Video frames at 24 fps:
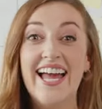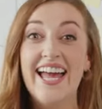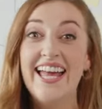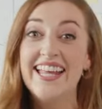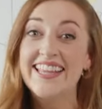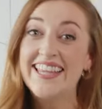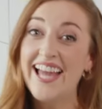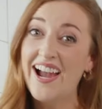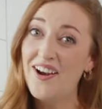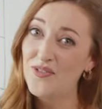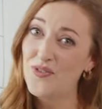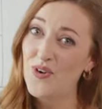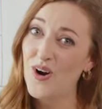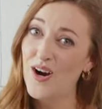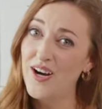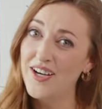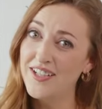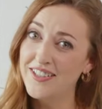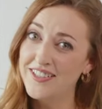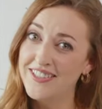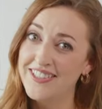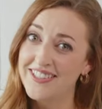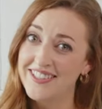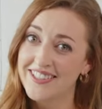That
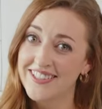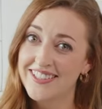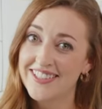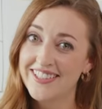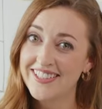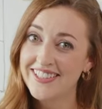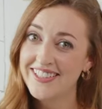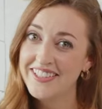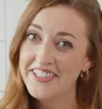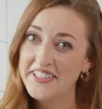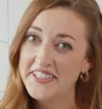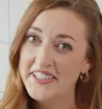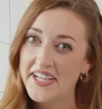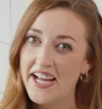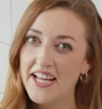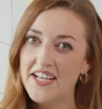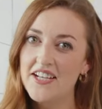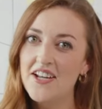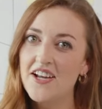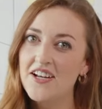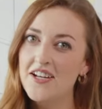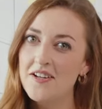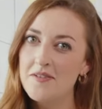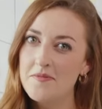word.
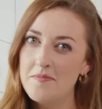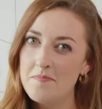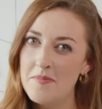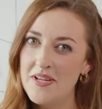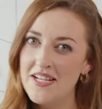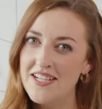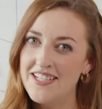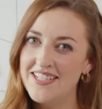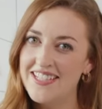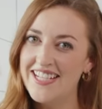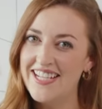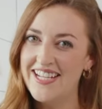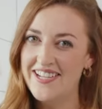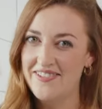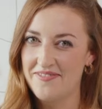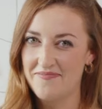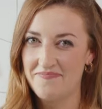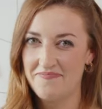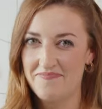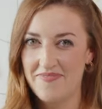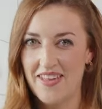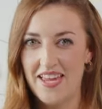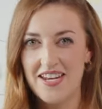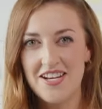
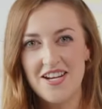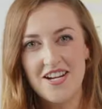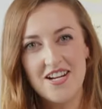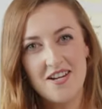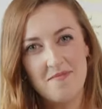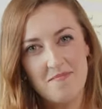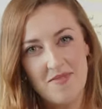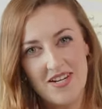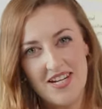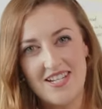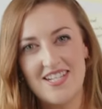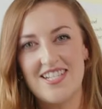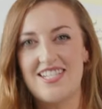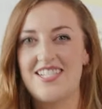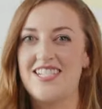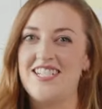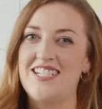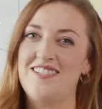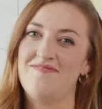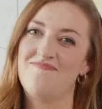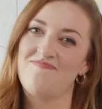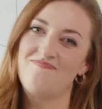Anonymity.